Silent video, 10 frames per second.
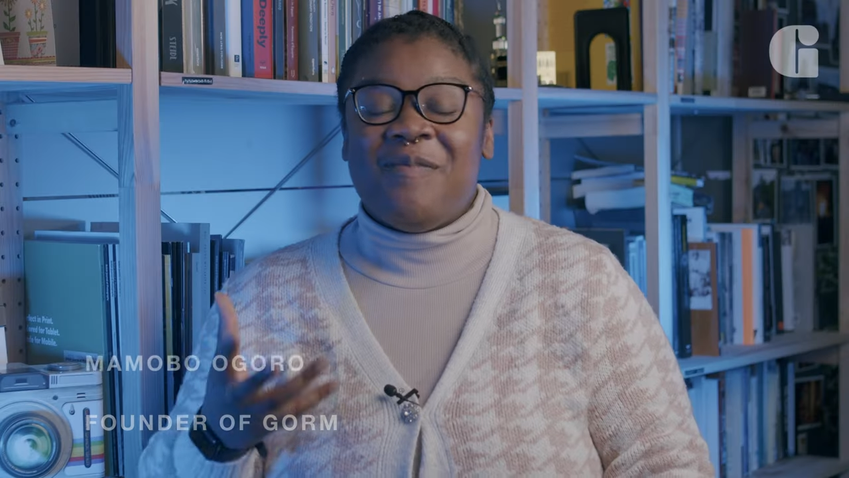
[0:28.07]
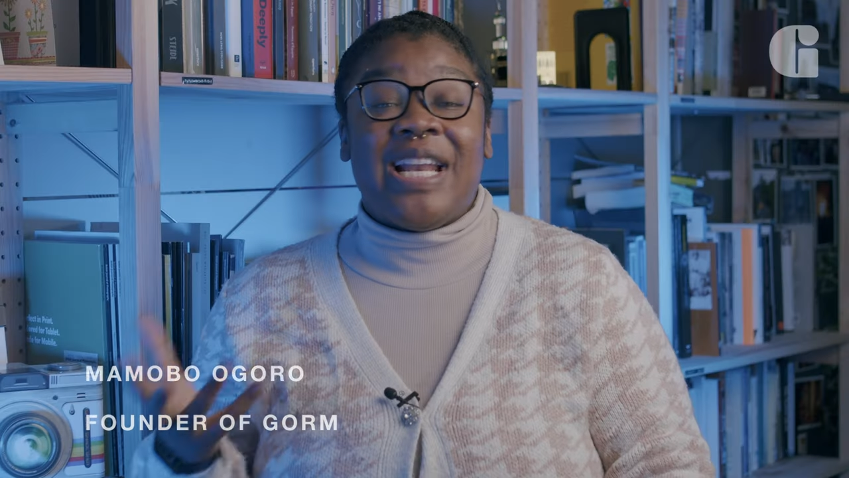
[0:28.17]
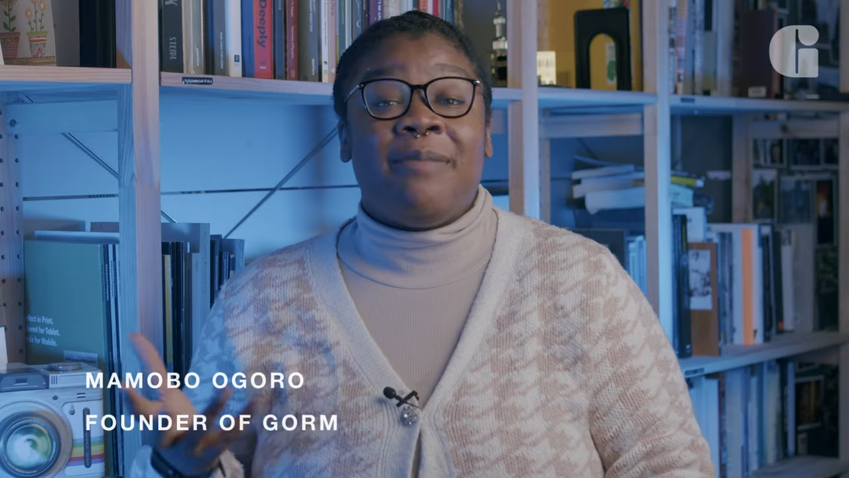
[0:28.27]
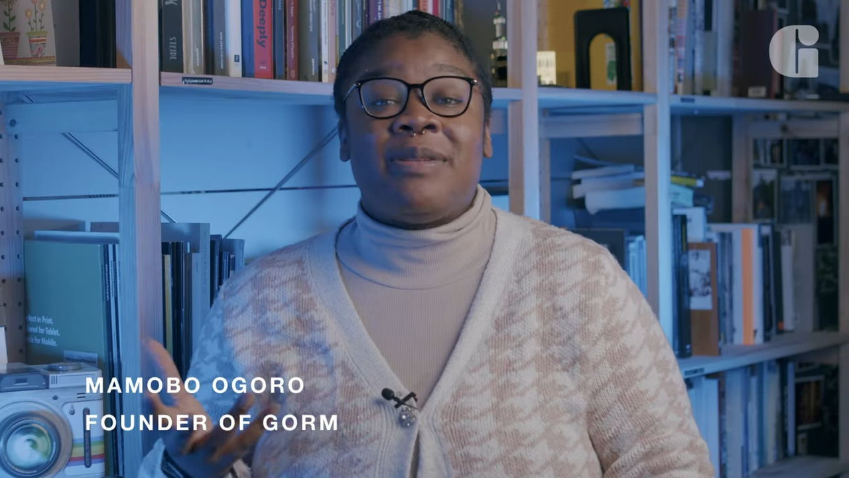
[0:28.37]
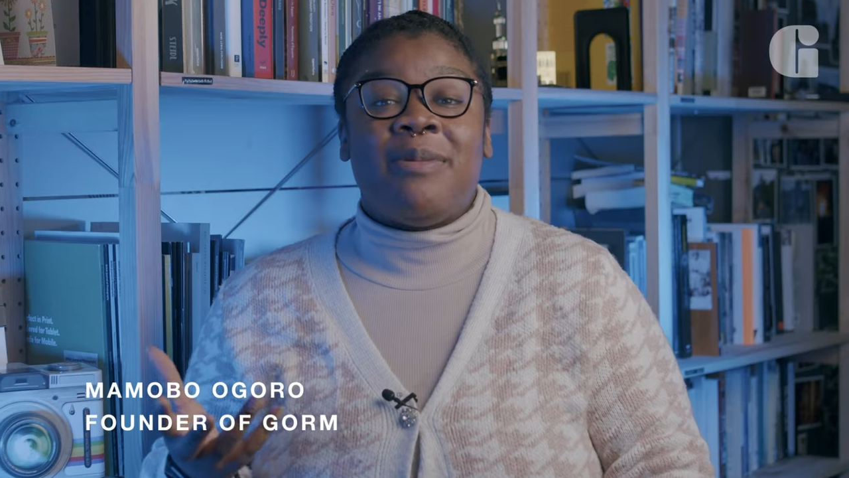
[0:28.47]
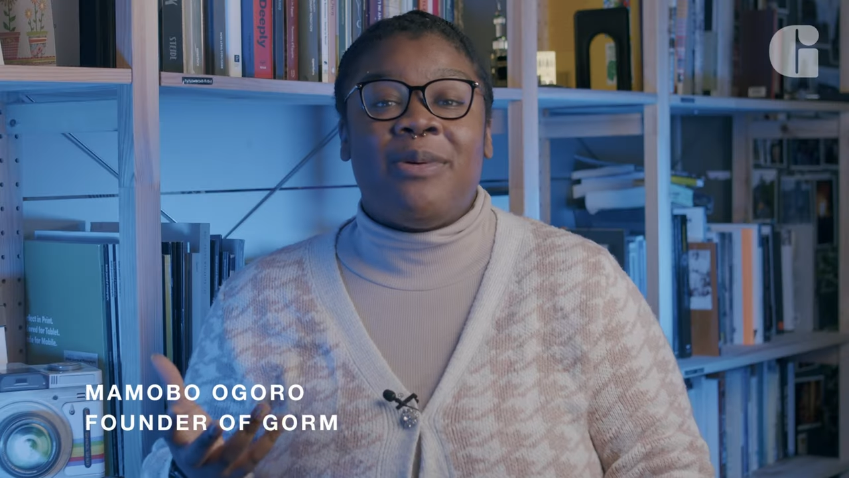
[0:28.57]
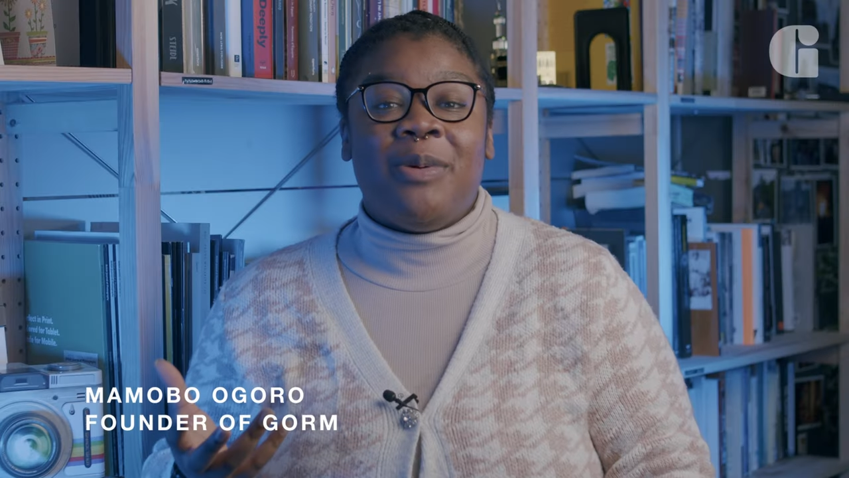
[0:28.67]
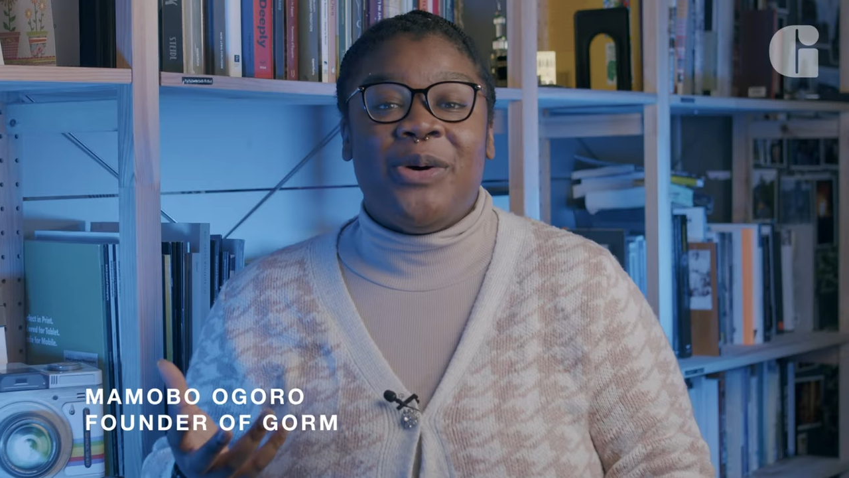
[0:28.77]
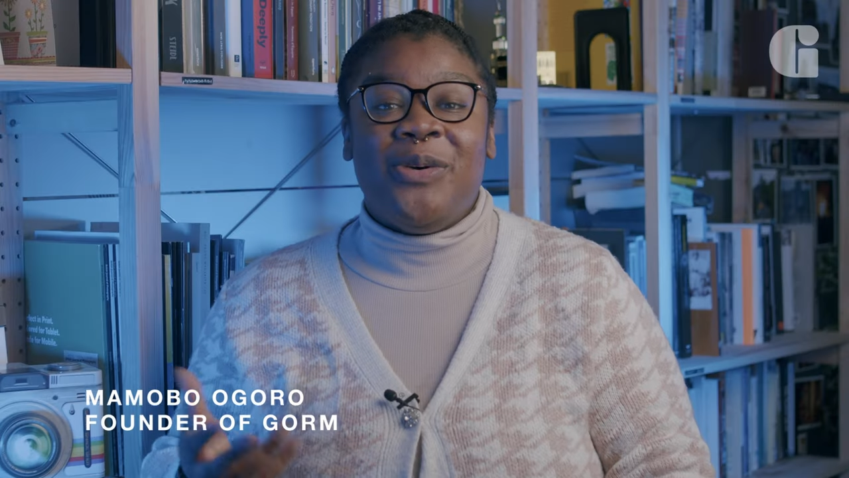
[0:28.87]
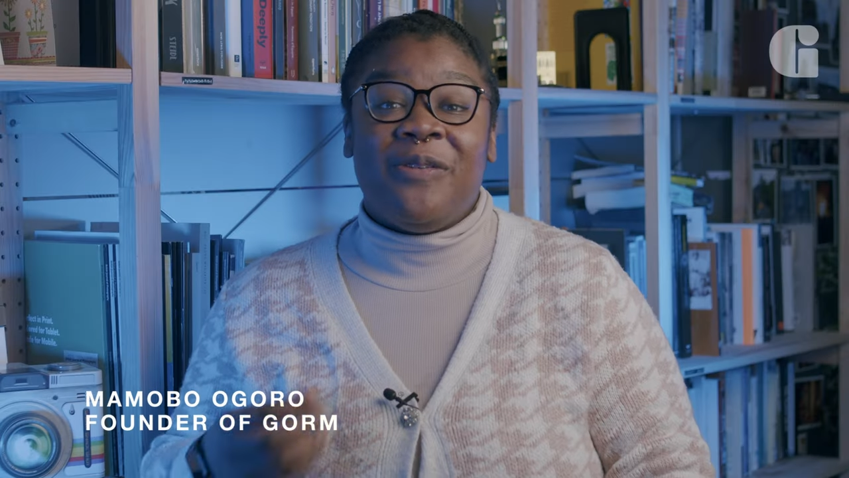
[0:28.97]
my name's
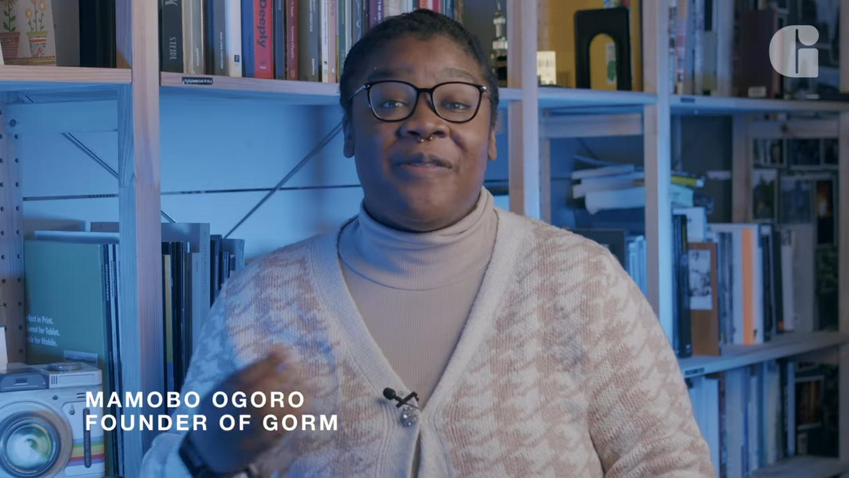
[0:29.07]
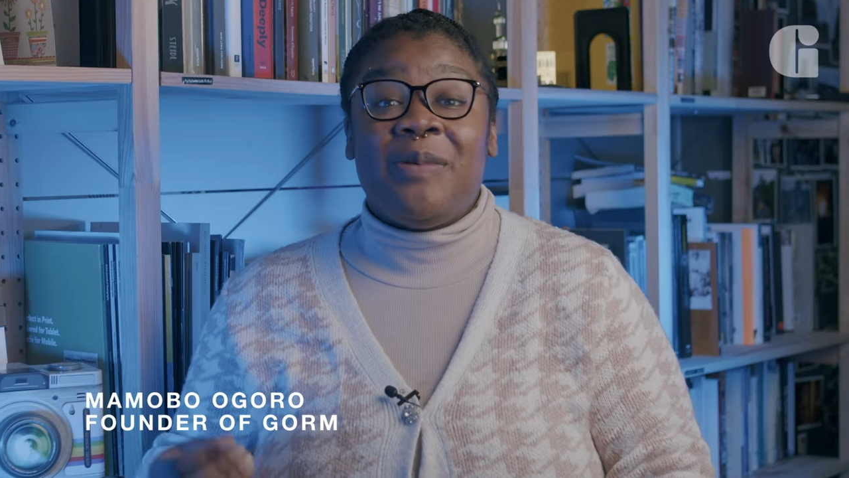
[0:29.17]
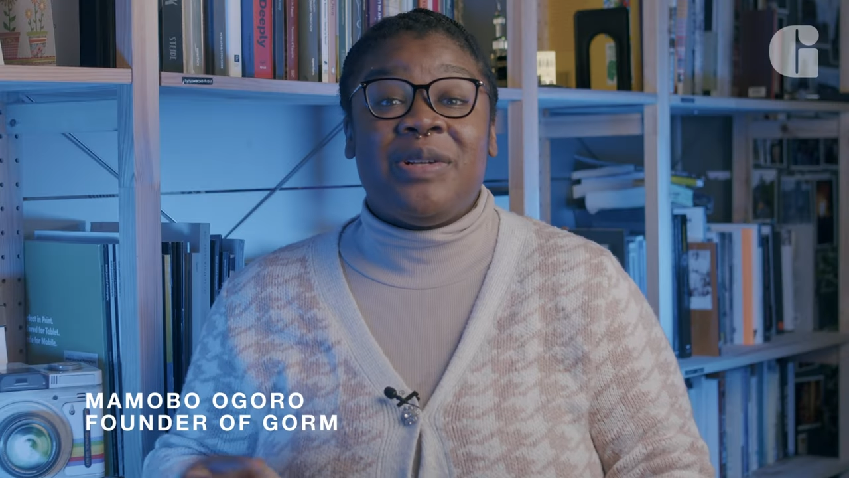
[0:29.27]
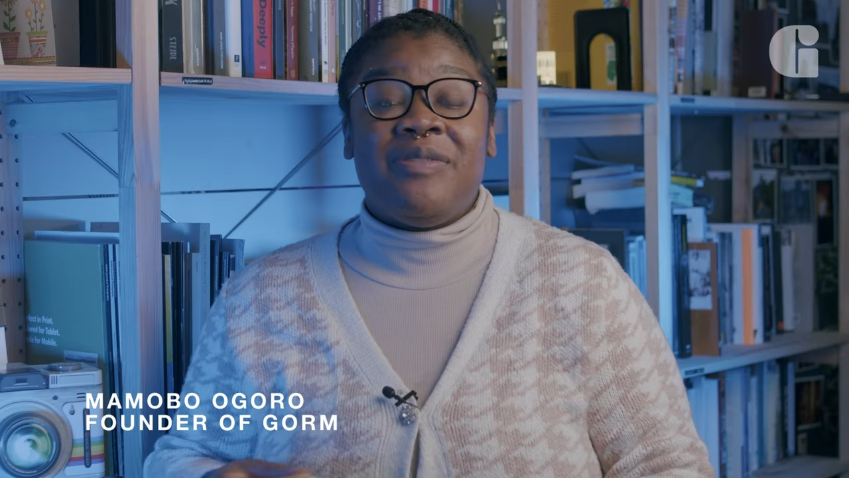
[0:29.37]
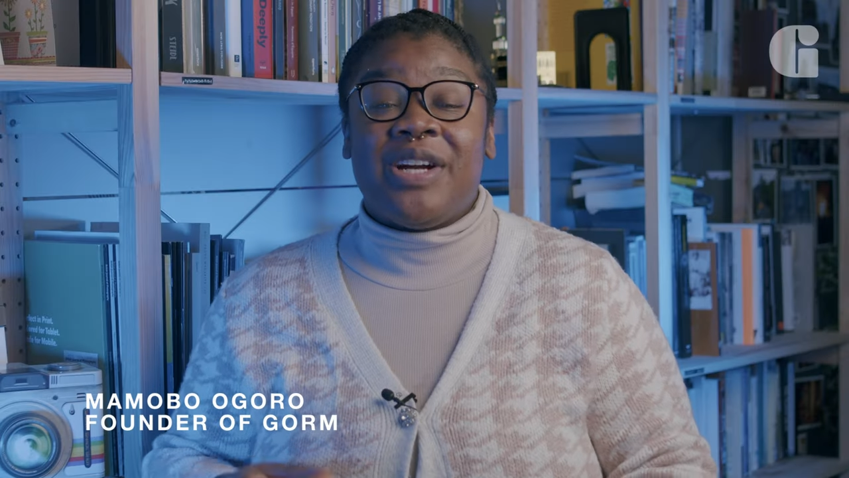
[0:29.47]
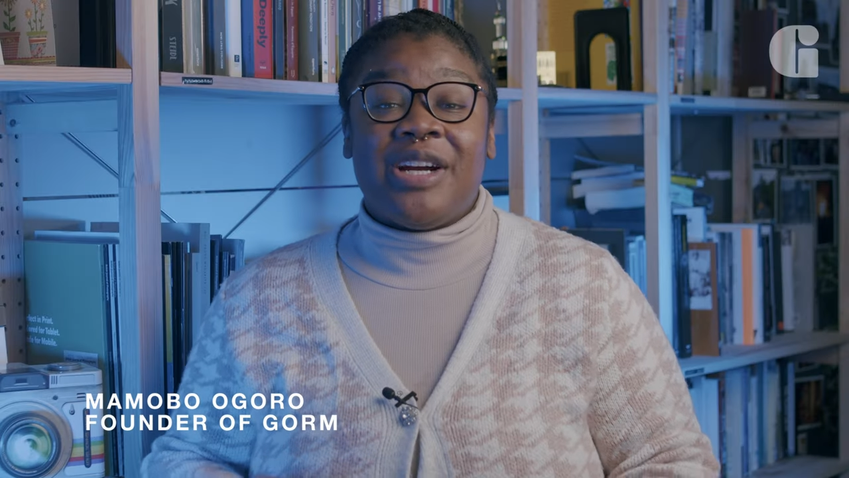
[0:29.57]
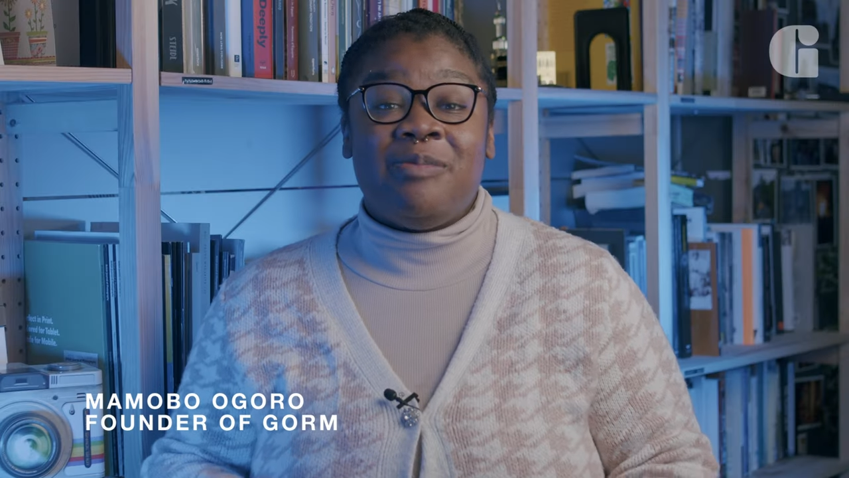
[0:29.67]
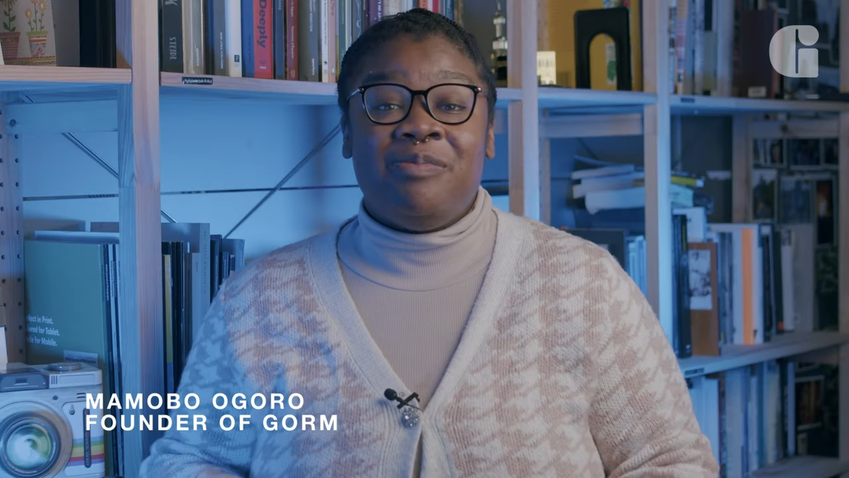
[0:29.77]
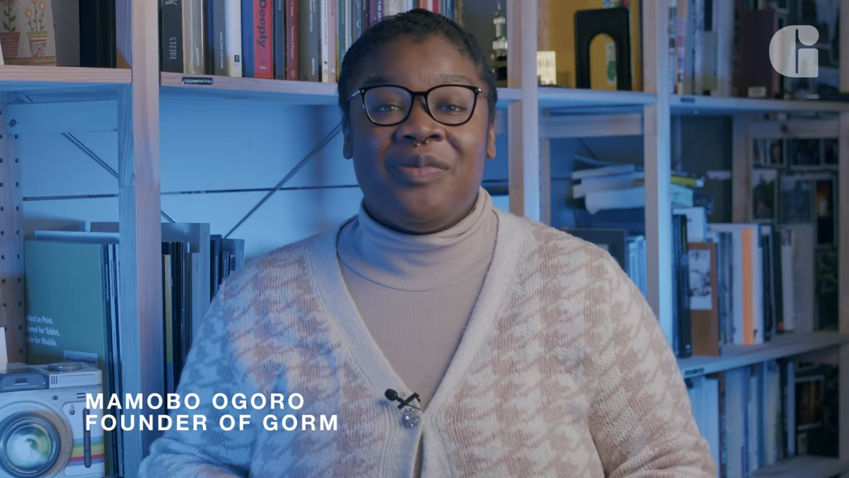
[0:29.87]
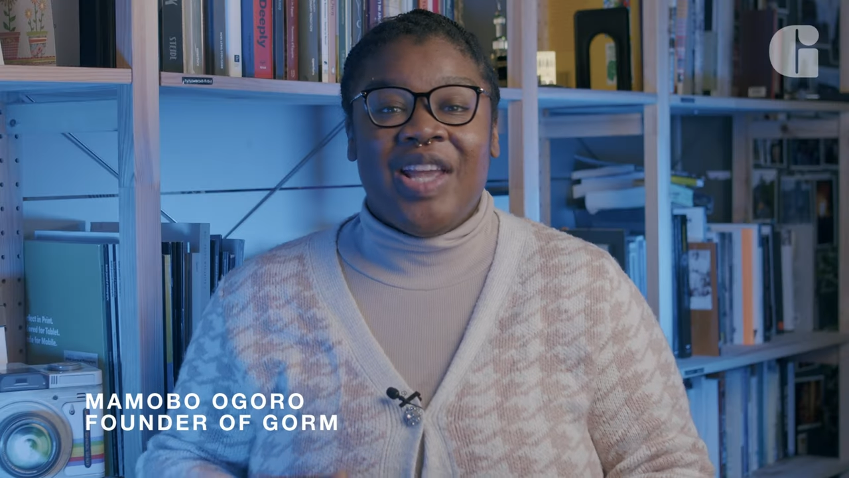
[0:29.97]
Mamobo, founder of GORM,